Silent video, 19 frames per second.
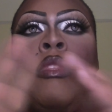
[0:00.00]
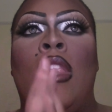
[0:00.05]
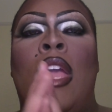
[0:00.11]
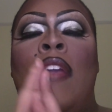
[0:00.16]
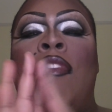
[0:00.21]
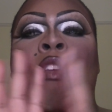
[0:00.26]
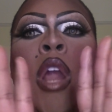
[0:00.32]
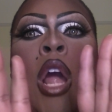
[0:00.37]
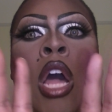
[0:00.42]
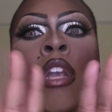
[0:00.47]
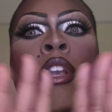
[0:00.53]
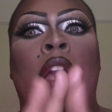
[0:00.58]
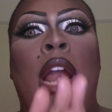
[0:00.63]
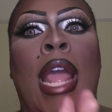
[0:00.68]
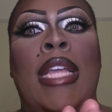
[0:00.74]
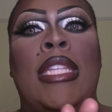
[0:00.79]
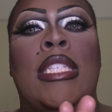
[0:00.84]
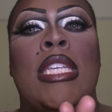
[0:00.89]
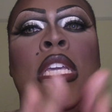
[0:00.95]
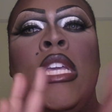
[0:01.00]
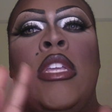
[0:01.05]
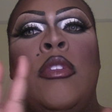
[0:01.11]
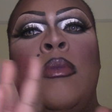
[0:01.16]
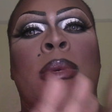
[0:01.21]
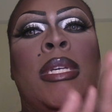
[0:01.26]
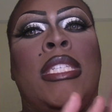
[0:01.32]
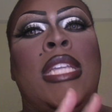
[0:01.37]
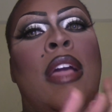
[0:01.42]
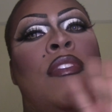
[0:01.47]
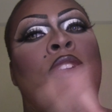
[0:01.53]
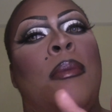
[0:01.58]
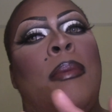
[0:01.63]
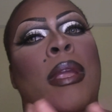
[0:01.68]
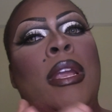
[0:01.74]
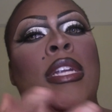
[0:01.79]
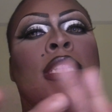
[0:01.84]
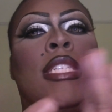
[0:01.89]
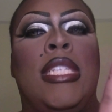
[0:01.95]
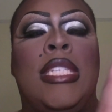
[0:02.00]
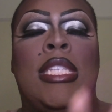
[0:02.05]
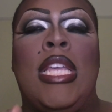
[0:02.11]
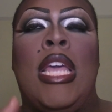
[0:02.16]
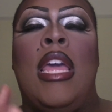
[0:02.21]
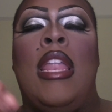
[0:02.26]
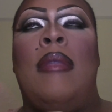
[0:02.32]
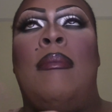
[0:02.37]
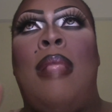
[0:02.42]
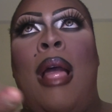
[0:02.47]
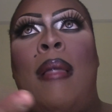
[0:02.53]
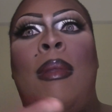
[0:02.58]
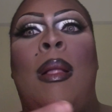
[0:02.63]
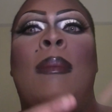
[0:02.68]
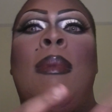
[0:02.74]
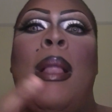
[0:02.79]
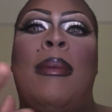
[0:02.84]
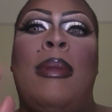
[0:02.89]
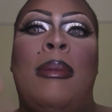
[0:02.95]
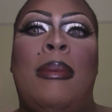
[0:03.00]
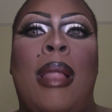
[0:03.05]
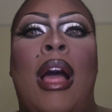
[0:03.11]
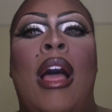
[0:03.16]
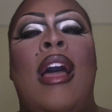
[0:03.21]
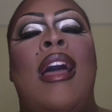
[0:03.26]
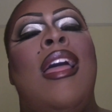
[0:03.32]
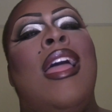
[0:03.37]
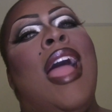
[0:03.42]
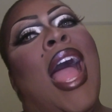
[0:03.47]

If you're under 18, you must have your parents' consent, blah, blah, blah, blah, blah.